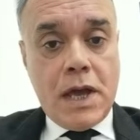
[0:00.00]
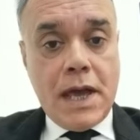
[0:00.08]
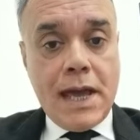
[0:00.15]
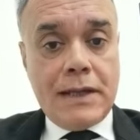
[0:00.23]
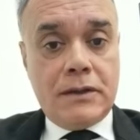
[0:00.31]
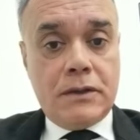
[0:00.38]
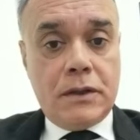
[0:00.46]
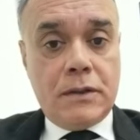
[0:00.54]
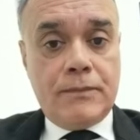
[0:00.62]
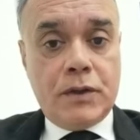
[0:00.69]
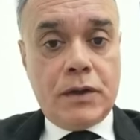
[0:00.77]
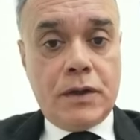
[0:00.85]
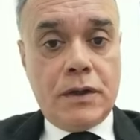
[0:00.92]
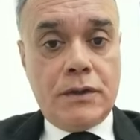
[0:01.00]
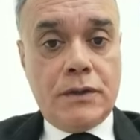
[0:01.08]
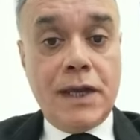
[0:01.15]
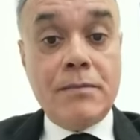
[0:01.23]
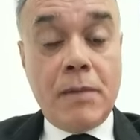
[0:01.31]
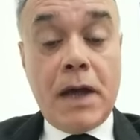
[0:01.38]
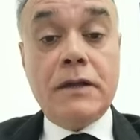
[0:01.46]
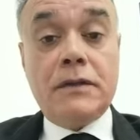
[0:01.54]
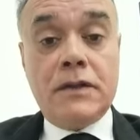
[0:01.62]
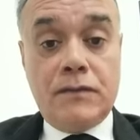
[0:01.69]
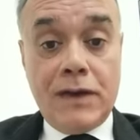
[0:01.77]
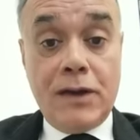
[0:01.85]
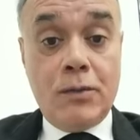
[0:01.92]
And they might
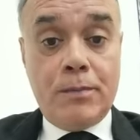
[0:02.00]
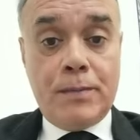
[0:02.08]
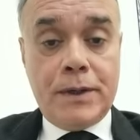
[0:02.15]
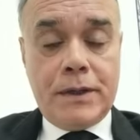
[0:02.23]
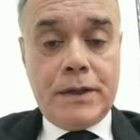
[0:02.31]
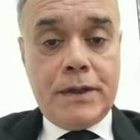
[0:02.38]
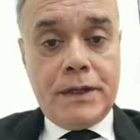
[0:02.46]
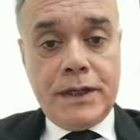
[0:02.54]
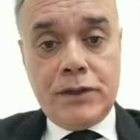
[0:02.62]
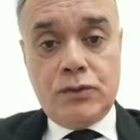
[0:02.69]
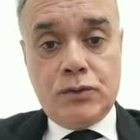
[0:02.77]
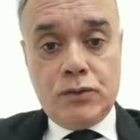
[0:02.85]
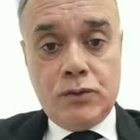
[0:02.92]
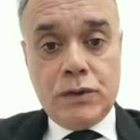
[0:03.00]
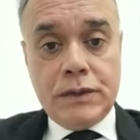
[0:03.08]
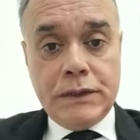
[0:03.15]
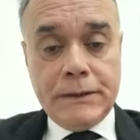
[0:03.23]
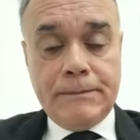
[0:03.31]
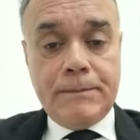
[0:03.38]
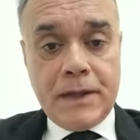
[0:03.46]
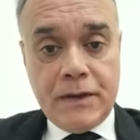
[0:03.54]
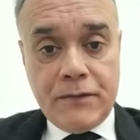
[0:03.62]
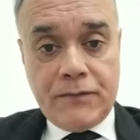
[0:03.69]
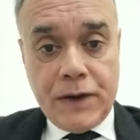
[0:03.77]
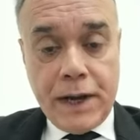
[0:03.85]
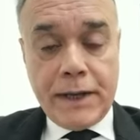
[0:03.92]
develop into
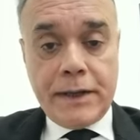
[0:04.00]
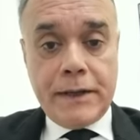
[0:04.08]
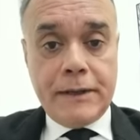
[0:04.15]
frank